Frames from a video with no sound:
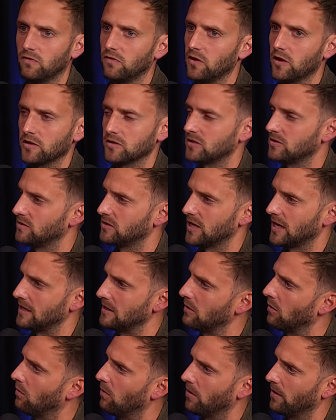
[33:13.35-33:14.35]
first,
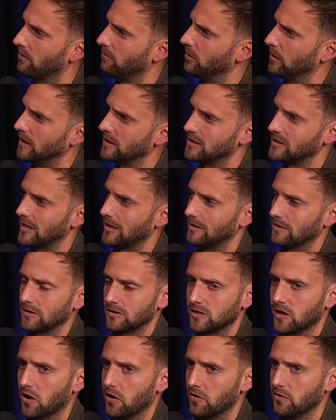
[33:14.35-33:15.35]
second quarter, really setting
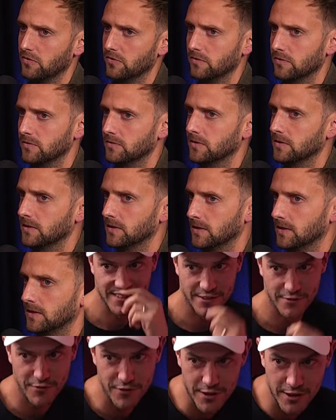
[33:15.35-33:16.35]
the tone.
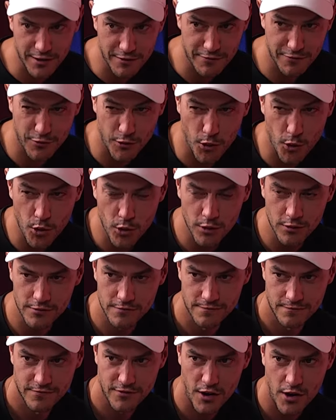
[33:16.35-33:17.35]
You're feeling four,
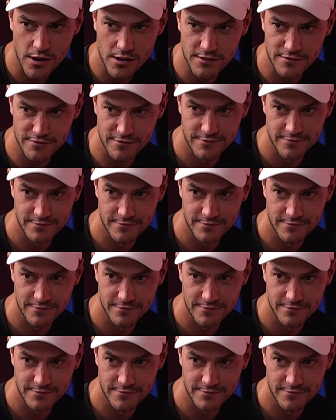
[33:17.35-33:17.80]
five?